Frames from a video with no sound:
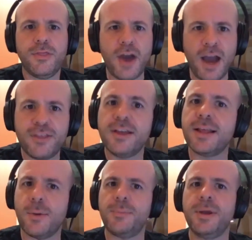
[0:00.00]
I think
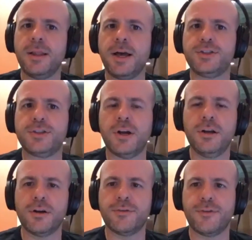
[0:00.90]
that would be a lot
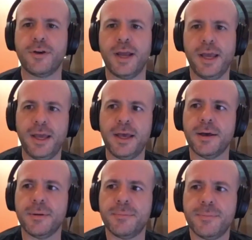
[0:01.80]
stronger for yeah.
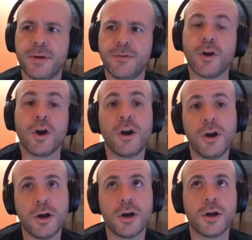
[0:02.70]
him. For
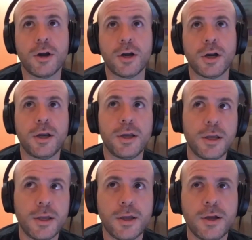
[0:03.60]
her,
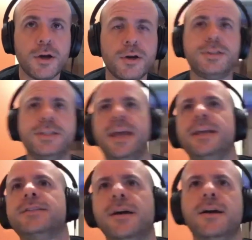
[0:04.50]
her
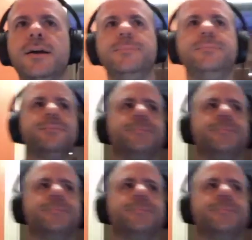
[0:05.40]
stakes are